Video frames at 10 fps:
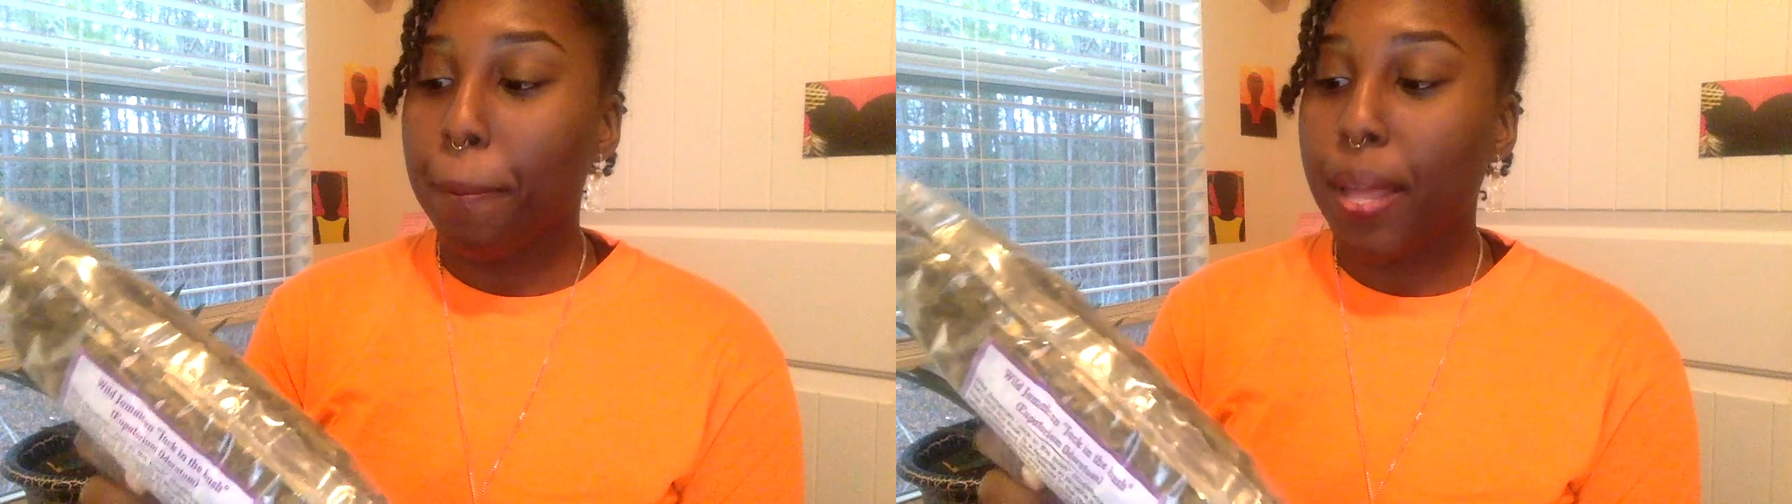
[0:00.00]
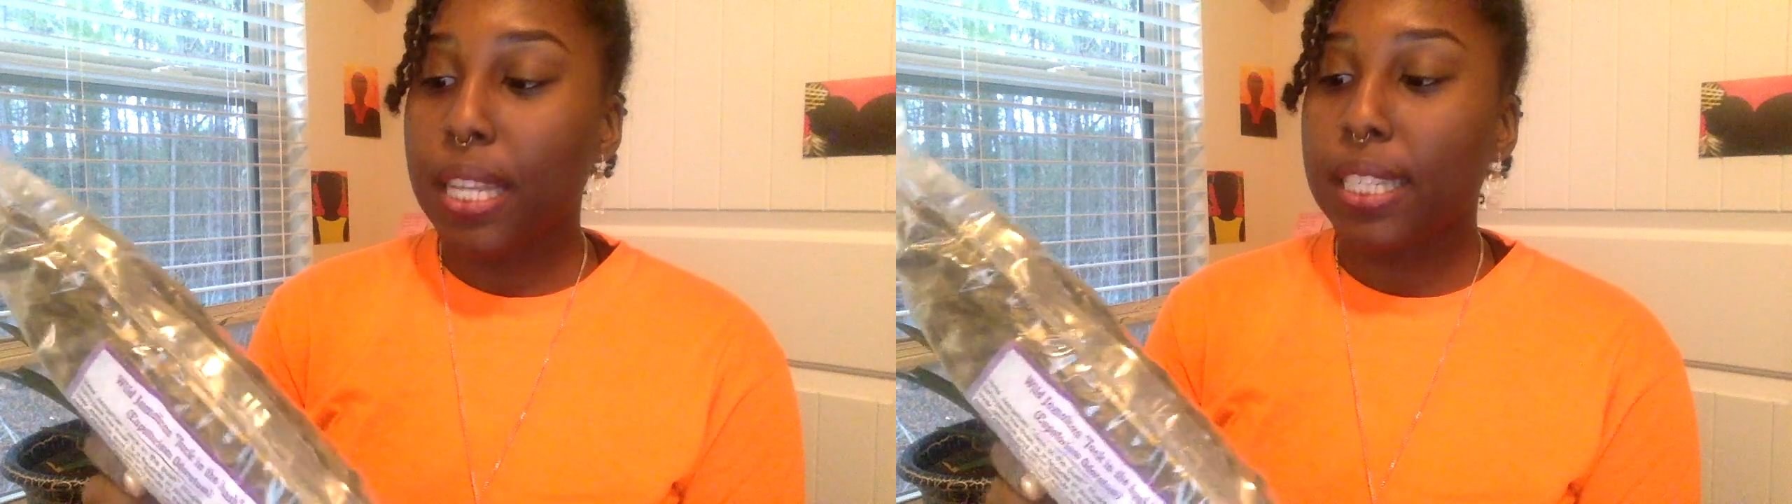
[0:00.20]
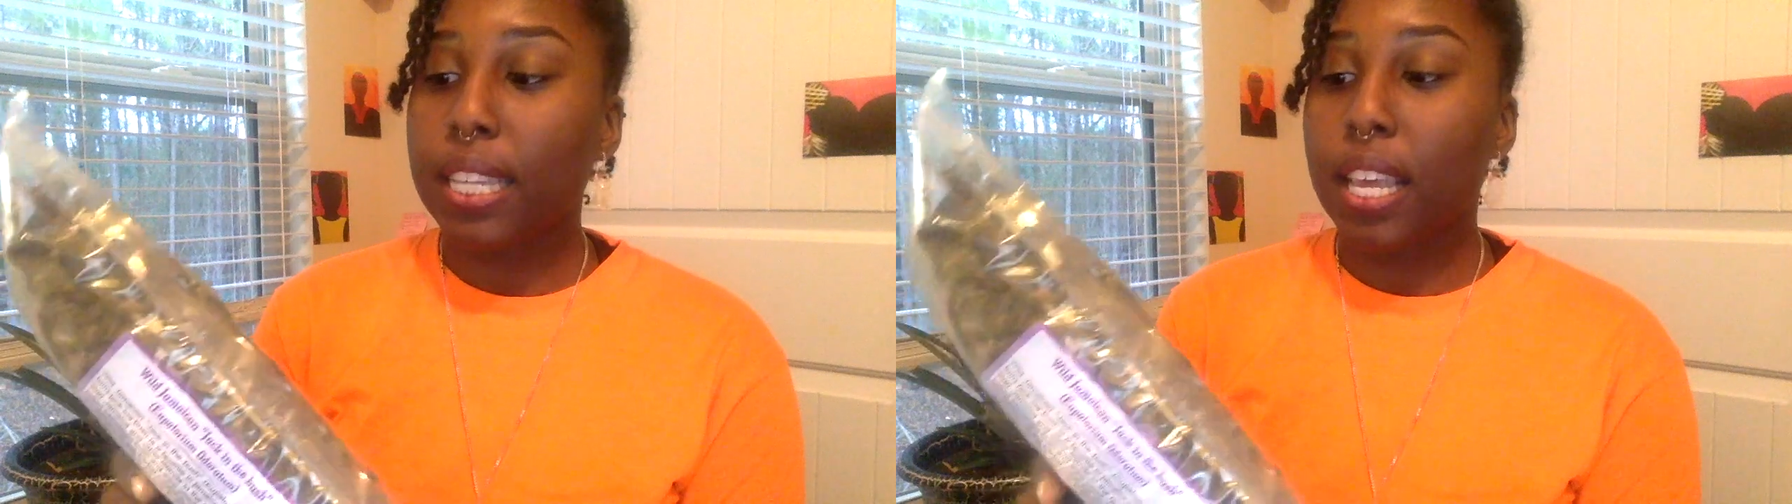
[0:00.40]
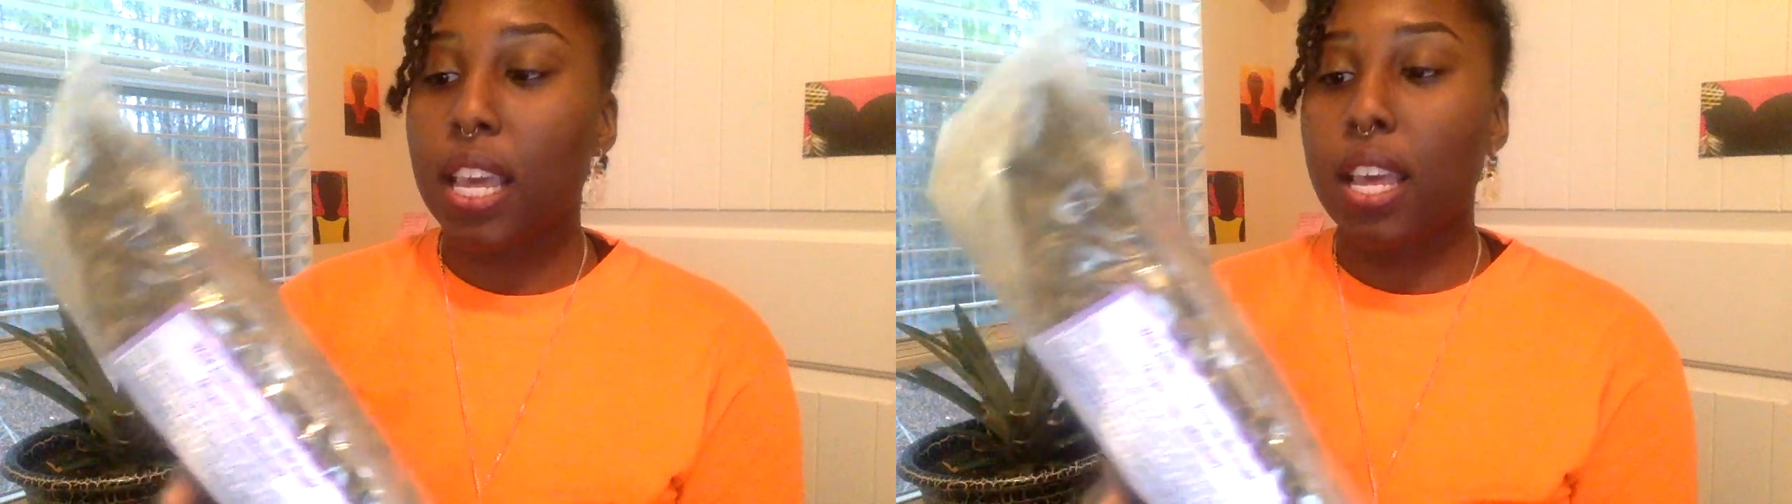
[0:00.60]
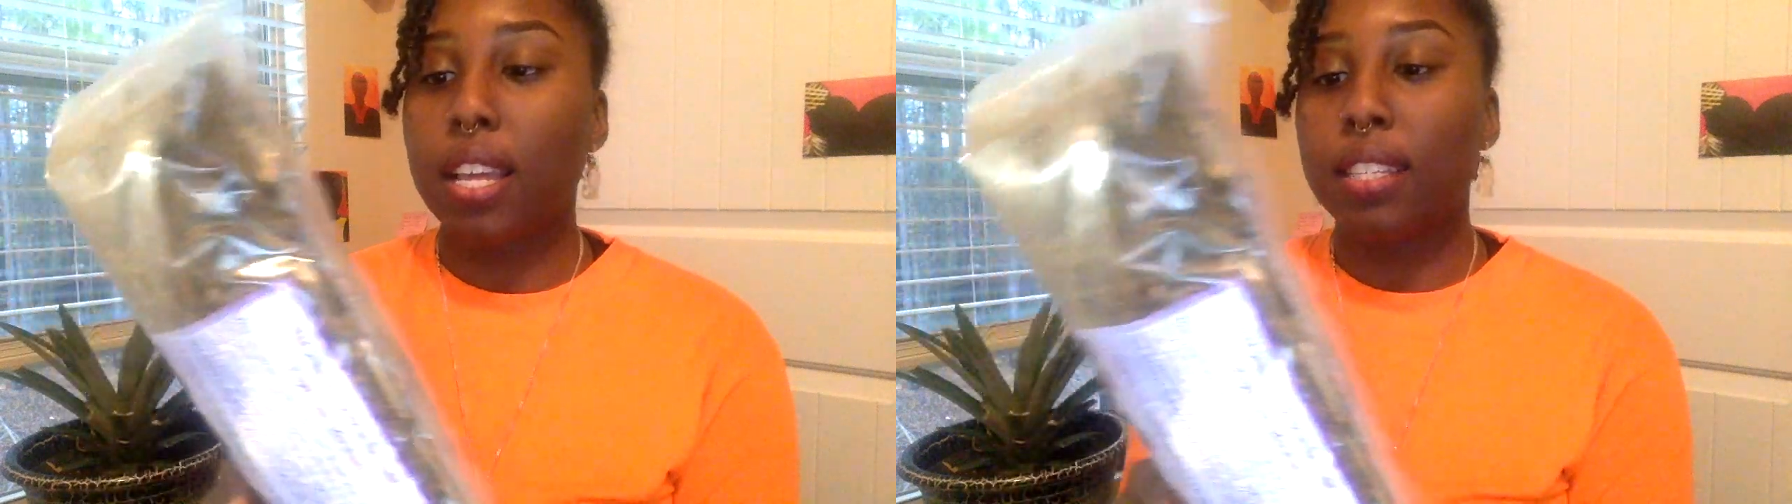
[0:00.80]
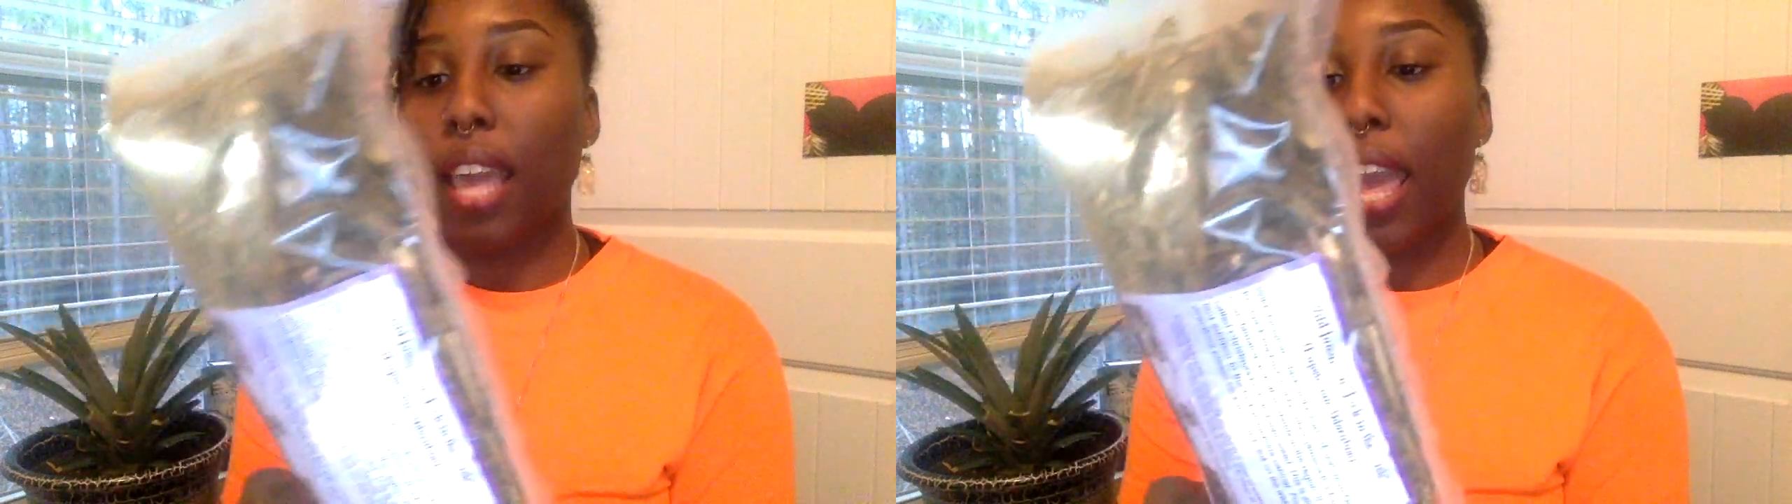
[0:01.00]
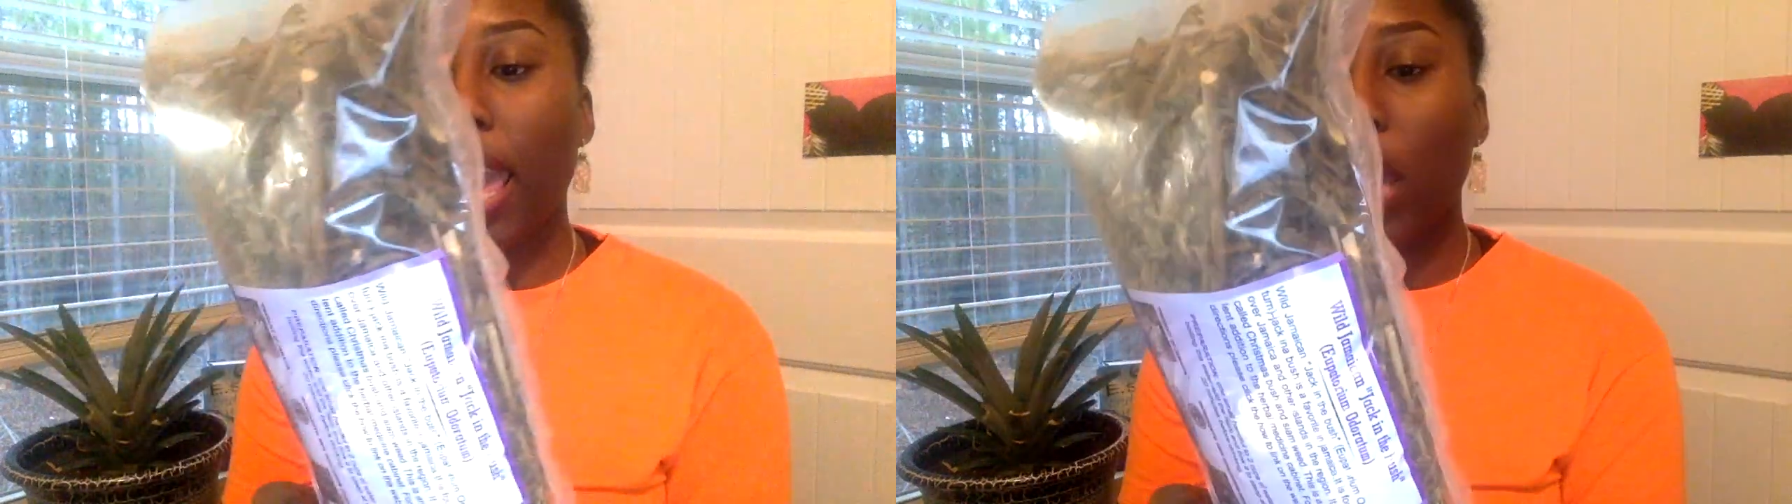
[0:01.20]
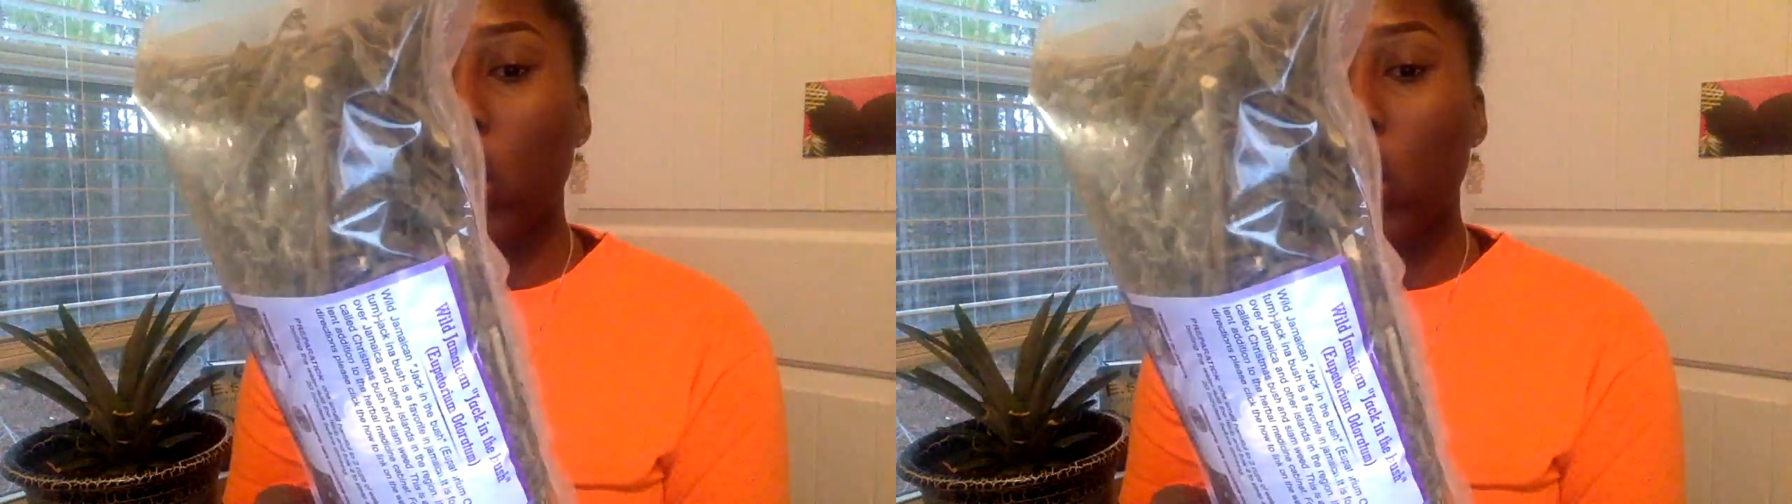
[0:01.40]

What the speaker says: This is a